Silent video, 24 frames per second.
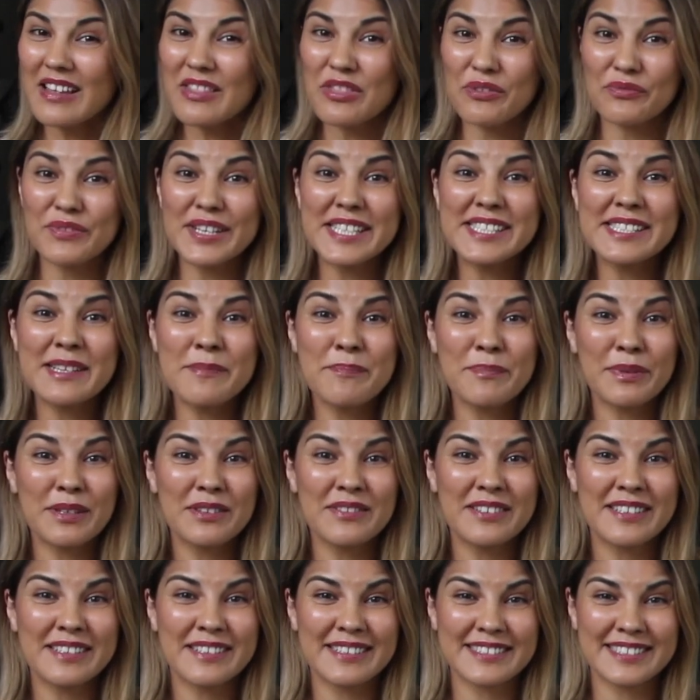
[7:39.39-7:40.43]
Three
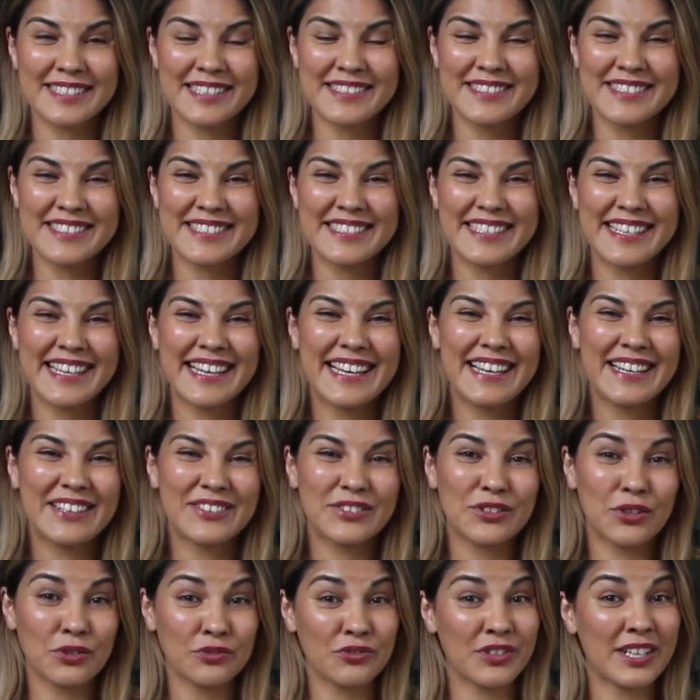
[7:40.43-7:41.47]
simple lessons.
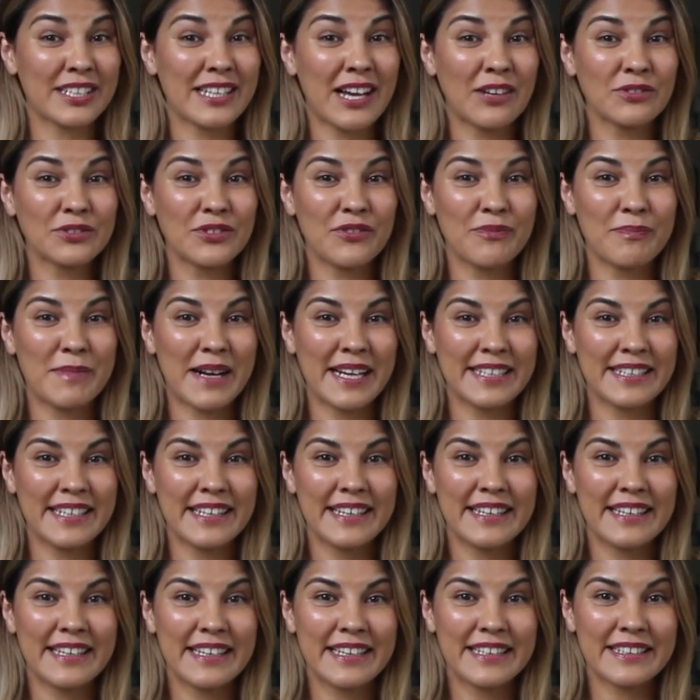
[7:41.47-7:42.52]
Don't run out of
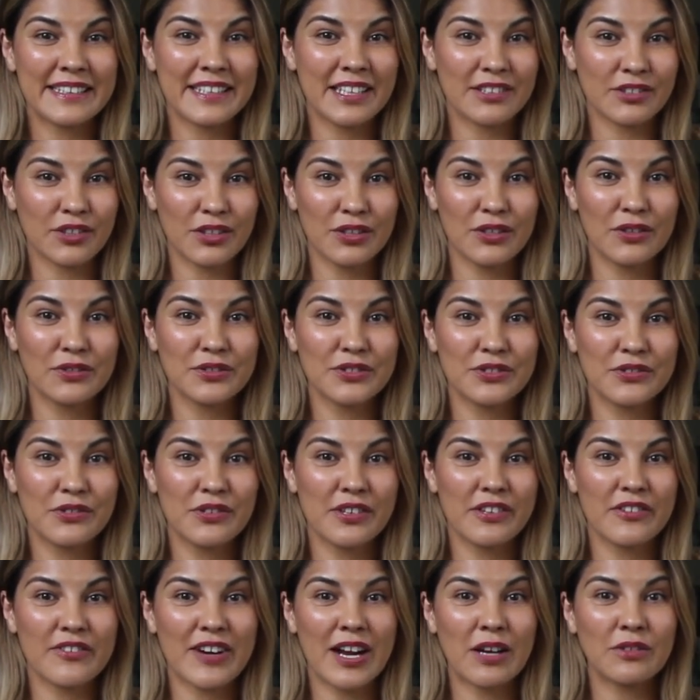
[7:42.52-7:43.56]
money, get close to
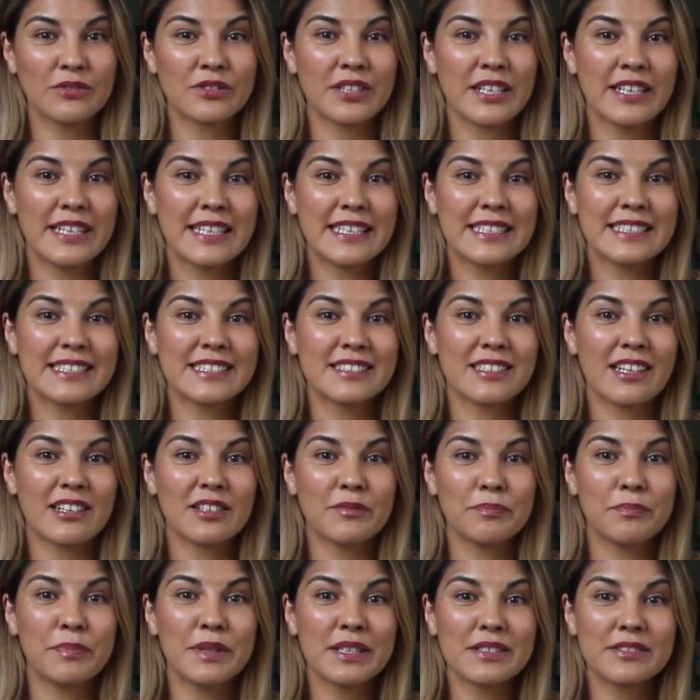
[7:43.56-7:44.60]
the ground,
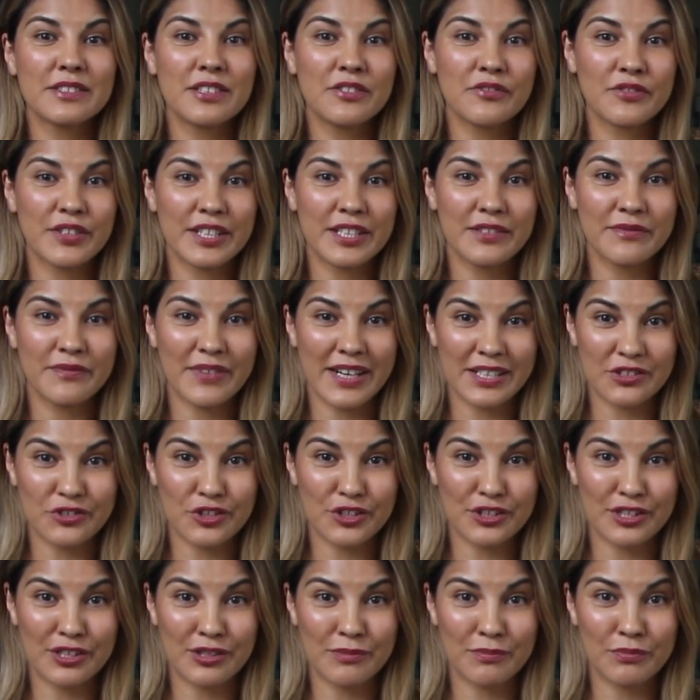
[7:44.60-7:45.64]
start building
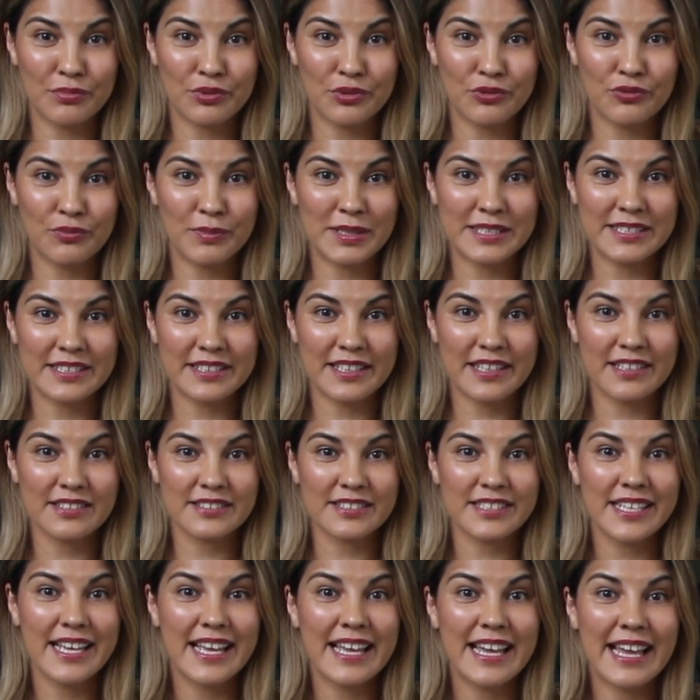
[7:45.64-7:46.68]
reinvention and improvement
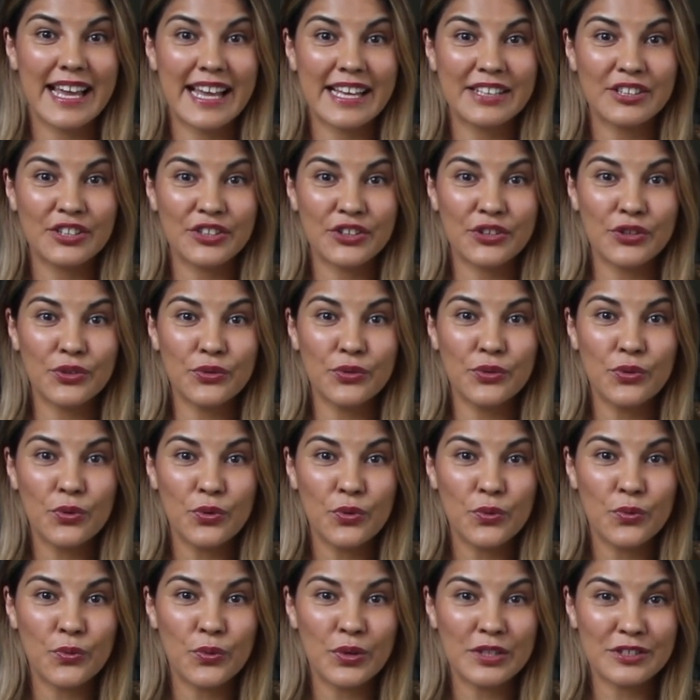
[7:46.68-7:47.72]
skills, and you
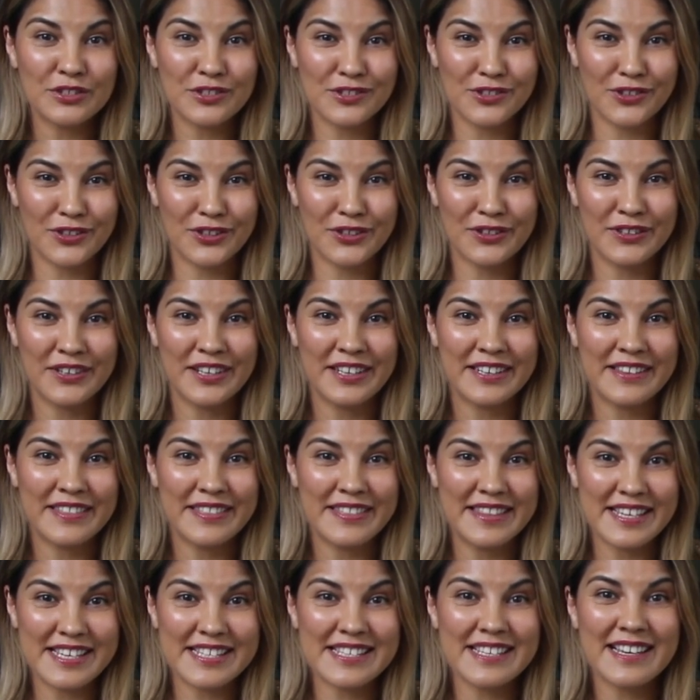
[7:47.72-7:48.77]
will turn
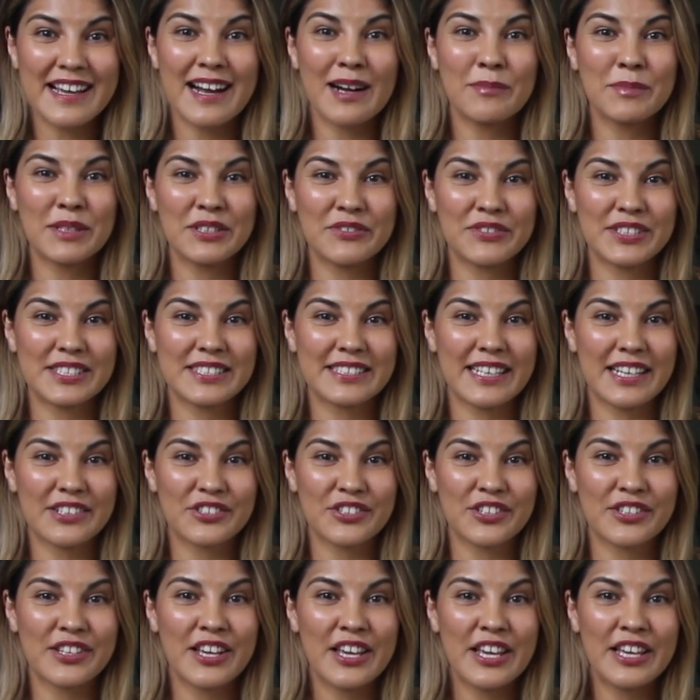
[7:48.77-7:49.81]
this coming
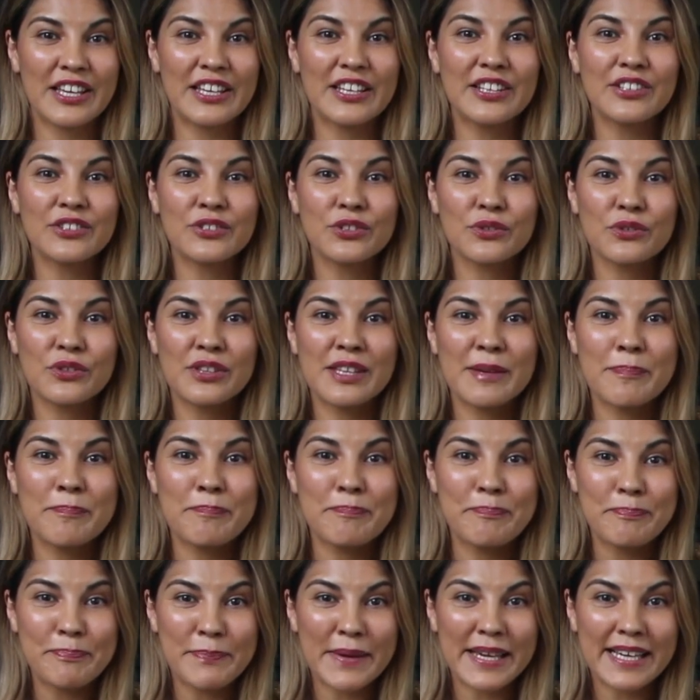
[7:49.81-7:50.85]
recession into the
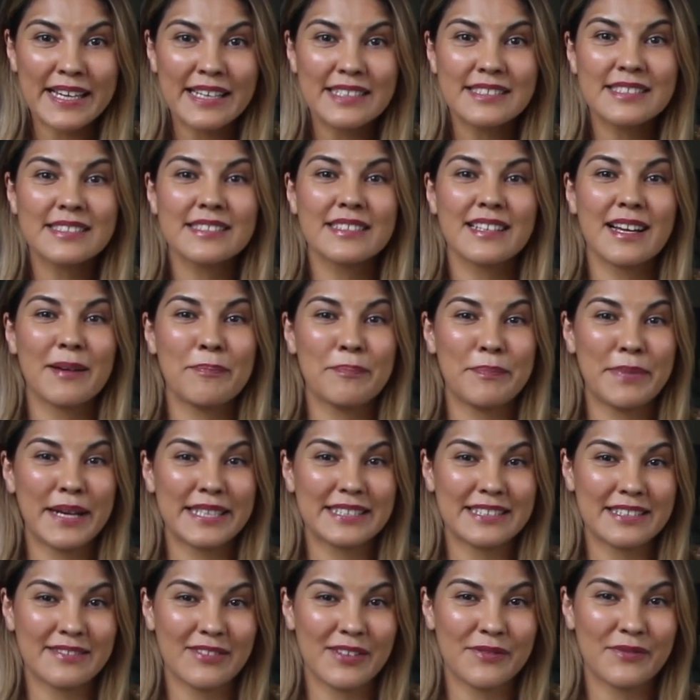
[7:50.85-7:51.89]
biggest
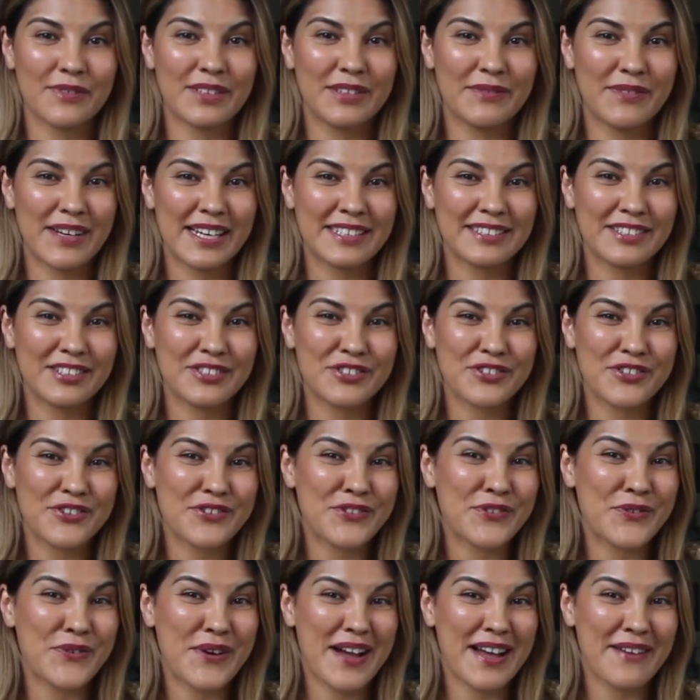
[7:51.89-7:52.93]
competitive advantage
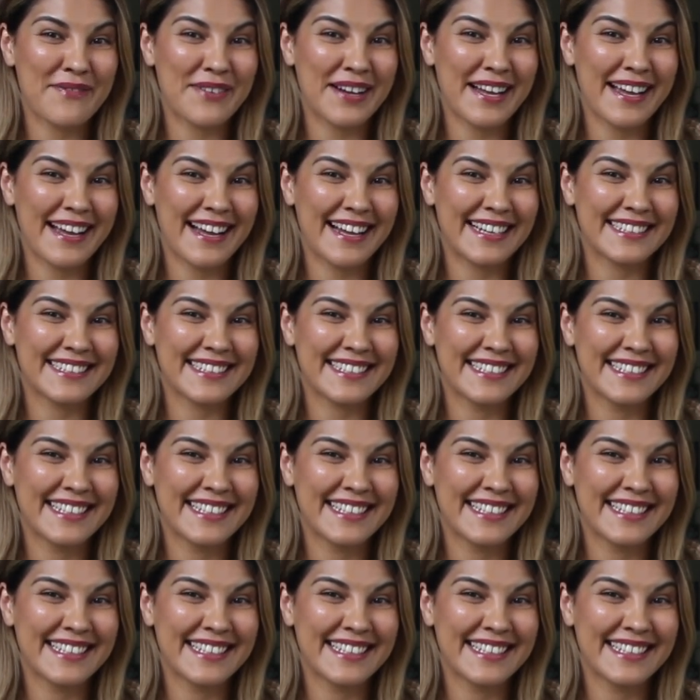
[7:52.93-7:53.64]
you ever had.